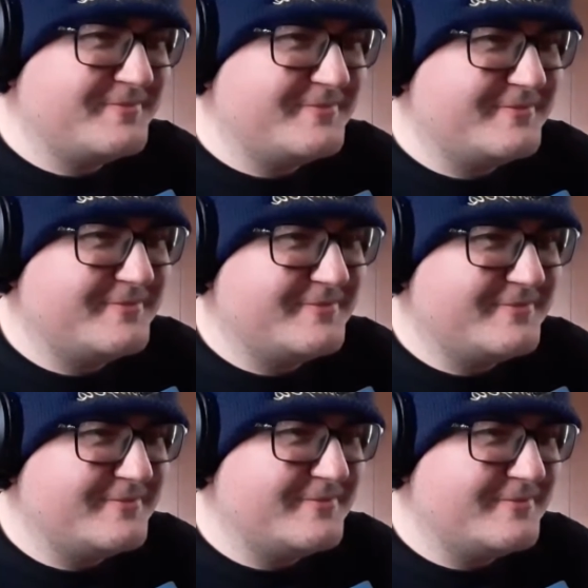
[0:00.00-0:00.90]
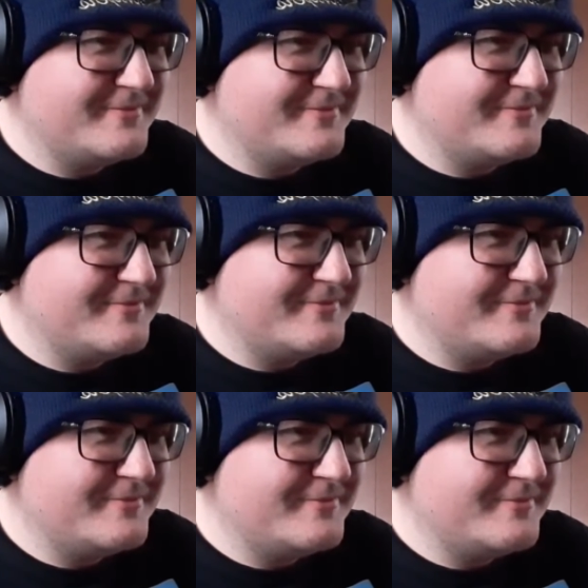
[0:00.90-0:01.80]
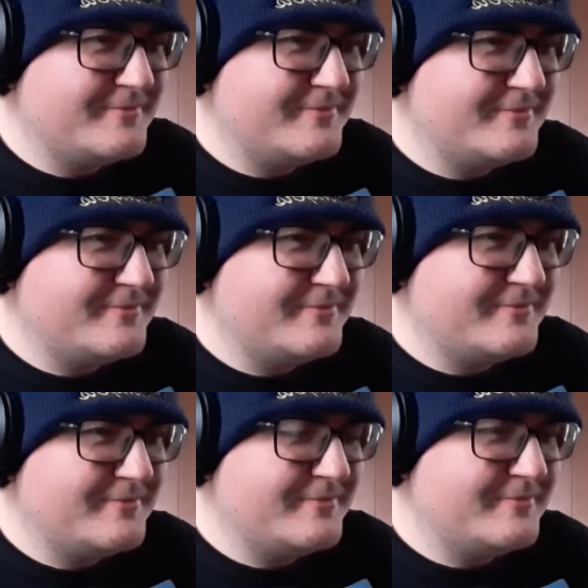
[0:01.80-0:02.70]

(no one is talking)